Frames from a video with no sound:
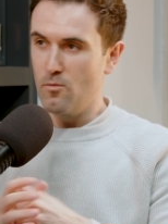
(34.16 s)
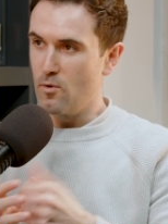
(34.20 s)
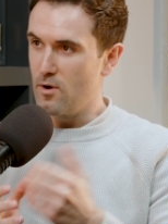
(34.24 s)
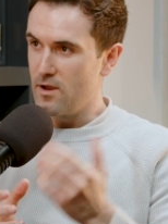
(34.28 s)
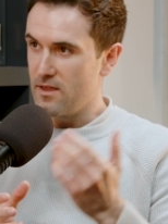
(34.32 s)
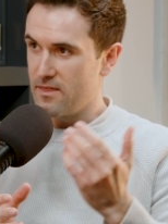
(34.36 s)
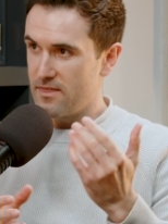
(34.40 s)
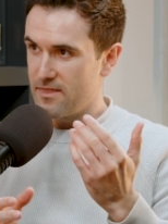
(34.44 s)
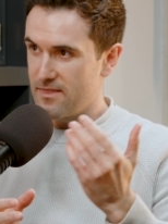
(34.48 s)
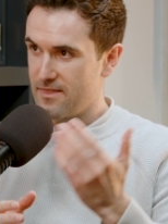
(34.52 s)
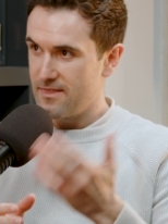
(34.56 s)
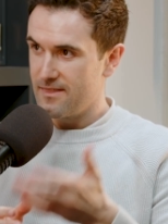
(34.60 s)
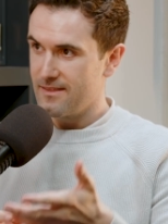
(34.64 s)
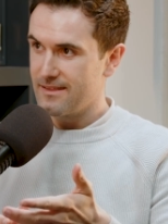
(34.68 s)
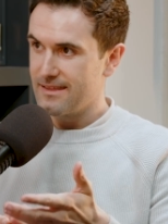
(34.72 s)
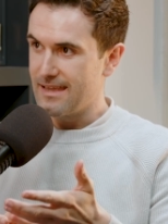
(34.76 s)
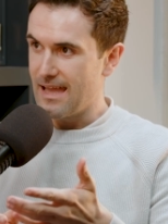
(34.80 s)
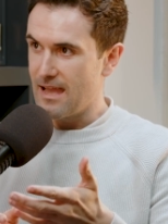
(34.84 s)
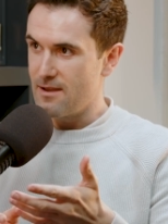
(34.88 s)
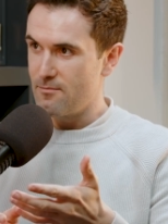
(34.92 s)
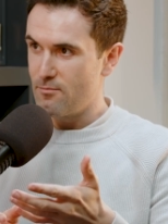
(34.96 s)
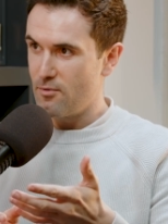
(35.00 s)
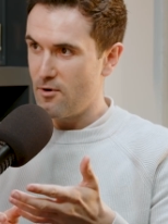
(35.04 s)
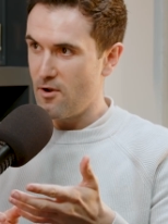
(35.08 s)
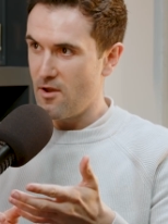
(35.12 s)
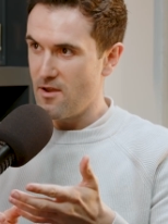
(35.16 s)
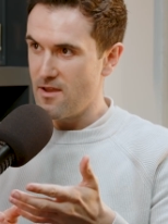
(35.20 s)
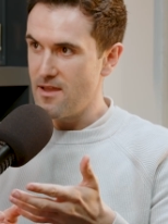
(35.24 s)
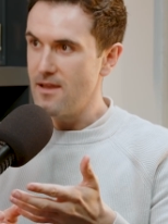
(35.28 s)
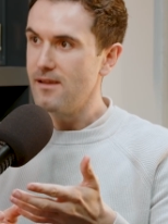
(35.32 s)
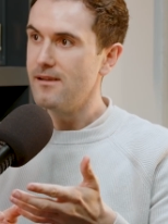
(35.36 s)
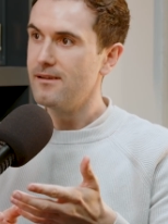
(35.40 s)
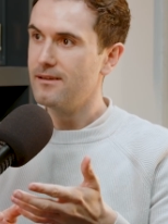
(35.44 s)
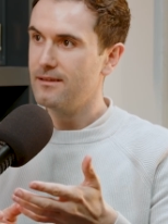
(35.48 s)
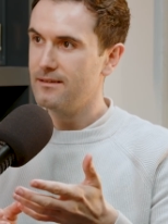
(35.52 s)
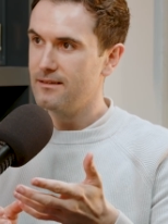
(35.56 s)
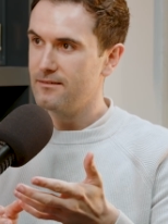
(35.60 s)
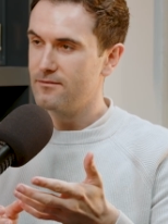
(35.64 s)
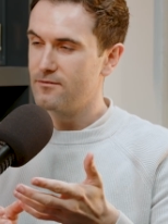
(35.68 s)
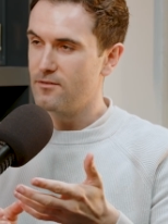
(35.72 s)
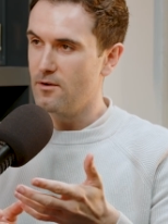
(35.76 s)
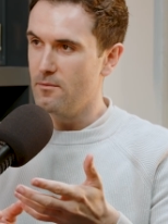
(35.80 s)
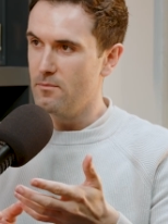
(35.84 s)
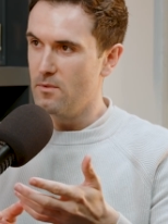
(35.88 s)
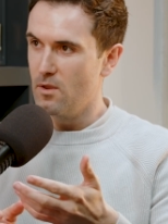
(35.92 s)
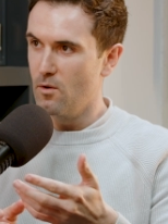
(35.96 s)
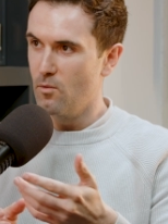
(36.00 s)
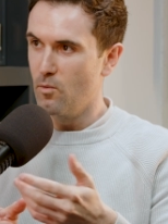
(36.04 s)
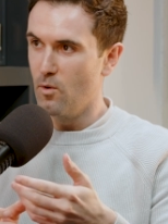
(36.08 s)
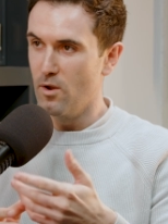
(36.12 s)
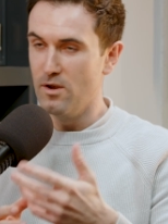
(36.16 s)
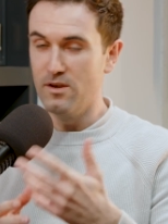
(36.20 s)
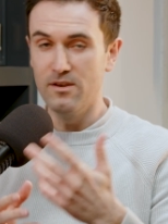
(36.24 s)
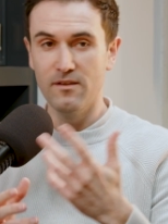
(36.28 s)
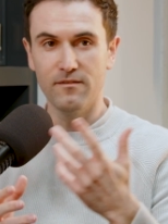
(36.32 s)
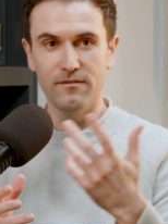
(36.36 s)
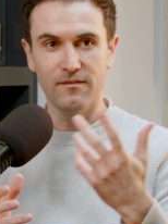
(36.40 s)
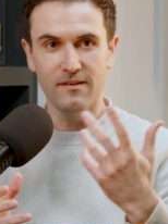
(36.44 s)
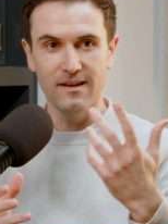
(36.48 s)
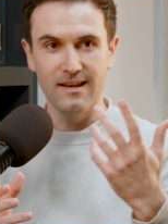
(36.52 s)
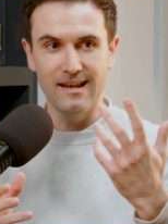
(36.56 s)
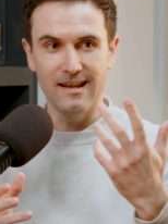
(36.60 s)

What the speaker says: with Kate Pryor from the wonderfully